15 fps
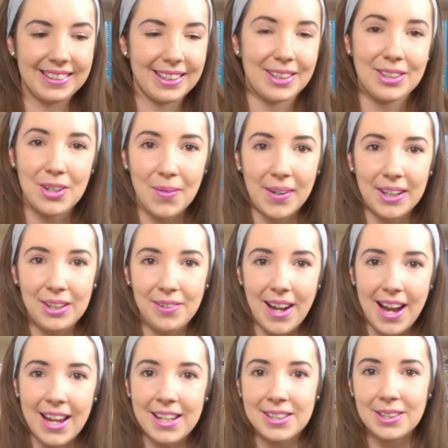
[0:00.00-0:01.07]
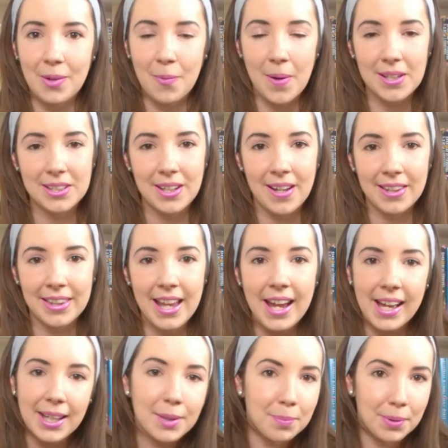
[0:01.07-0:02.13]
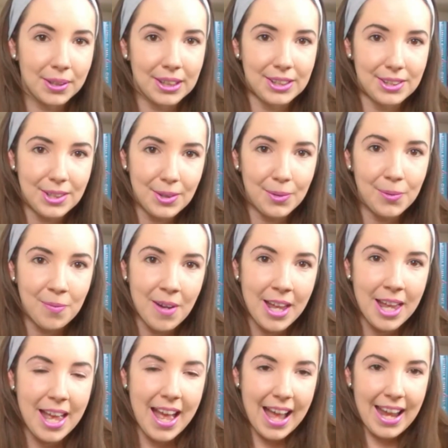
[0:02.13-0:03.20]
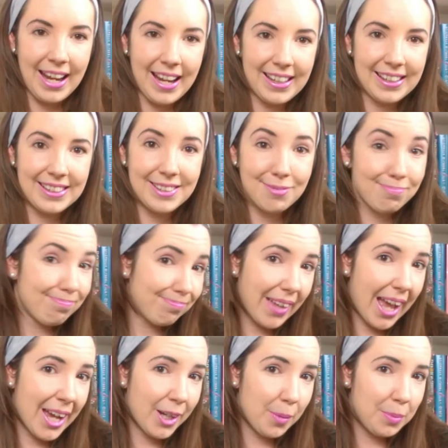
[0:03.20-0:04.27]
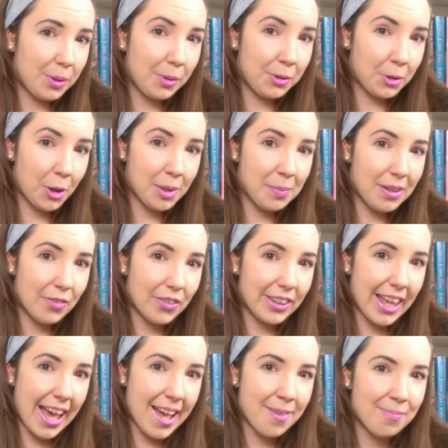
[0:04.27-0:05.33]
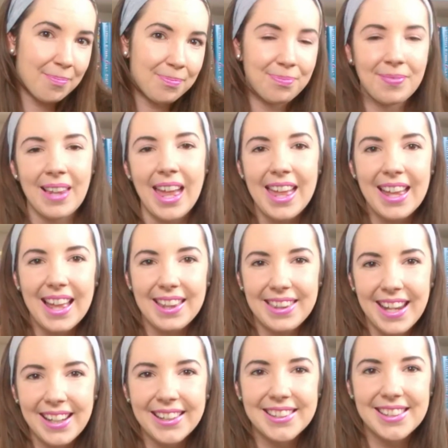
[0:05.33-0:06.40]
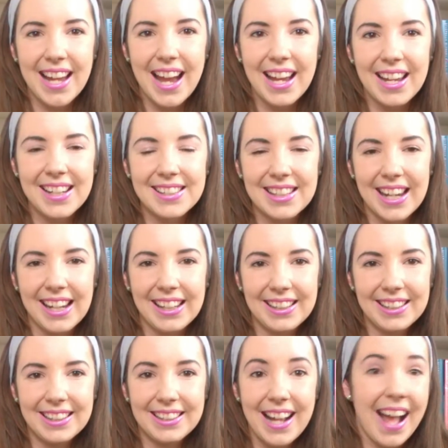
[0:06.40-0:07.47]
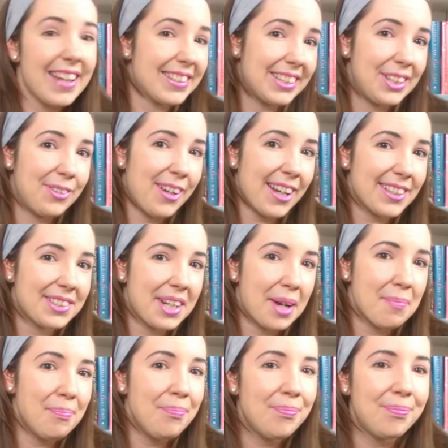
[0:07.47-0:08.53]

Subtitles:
showing you guys what's on that pretty soon. And I hope you'll join me for that. Thanks, guys, and I'll see you next time.